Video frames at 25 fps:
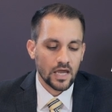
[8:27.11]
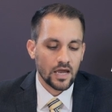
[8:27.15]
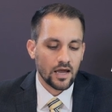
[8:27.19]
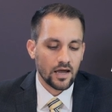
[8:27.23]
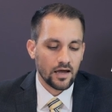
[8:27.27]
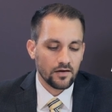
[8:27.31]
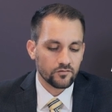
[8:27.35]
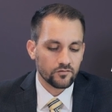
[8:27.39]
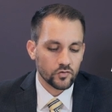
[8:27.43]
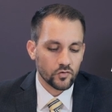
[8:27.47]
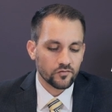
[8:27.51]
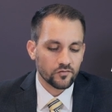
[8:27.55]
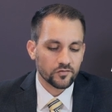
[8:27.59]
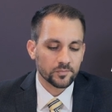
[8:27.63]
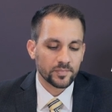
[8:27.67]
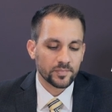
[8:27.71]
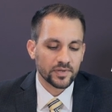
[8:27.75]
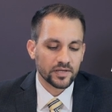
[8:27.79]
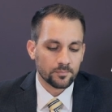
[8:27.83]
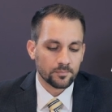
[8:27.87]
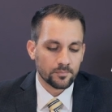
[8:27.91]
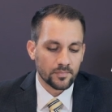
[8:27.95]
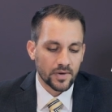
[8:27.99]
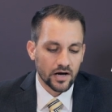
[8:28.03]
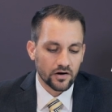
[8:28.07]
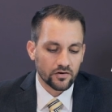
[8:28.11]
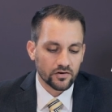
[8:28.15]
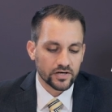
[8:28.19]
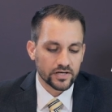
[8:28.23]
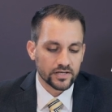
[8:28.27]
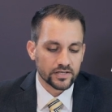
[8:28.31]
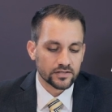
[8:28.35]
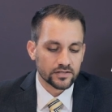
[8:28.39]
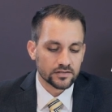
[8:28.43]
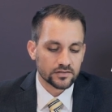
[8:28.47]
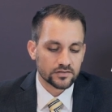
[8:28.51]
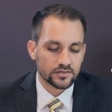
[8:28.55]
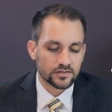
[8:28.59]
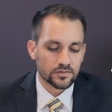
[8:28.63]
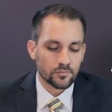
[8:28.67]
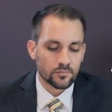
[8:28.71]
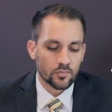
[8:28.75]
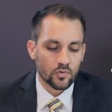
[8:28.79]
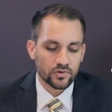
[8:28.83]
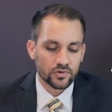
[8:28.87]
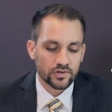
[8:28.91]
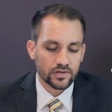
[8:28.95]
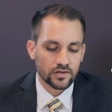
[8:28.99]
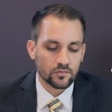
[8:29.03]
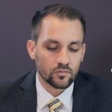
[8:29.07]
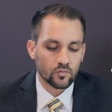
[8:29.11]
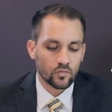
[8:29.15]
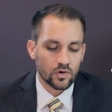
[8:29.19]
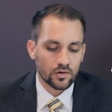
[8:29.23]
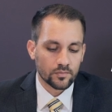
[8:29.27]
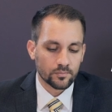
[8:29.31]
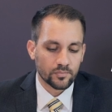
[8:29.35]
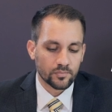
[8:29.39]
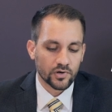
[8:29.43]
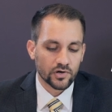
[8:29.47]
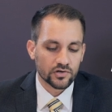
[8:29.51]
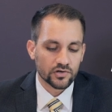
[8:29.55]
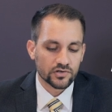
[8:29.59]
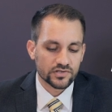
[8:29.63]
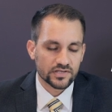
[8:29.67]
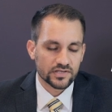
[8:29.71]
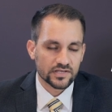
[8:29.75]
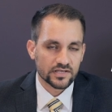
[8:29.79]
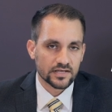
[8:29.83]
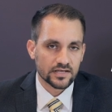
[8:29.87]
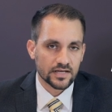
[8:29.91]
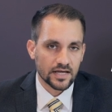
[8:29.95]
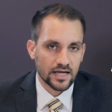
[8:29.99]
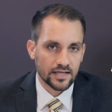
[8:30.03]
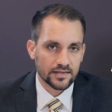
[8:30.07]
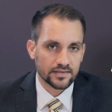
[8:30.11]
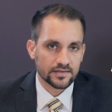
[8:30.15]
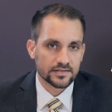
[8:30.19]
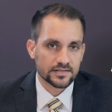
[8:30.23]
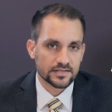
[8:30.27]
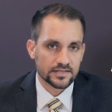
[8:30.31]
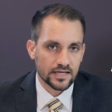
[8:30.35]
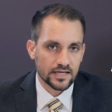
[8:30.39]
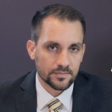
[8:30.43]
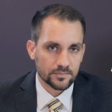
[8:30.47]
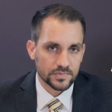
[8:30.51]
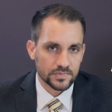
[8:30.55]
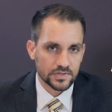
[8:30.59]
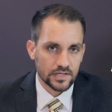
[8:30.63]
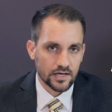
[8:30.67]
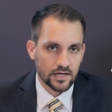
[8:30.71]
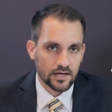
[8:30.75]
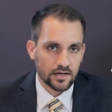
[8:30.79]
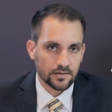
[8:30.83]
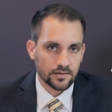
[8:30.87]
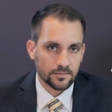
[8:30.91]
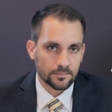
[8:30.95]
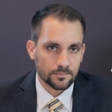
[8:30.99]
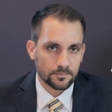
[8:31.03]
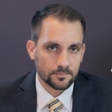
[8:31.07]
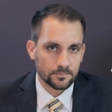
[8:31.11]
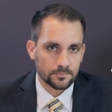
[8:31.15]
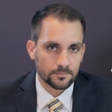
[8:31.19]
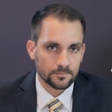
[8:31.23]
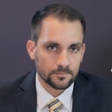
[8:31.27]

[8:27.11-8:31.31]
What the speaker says: Have you ever been married to more than one person at the same time?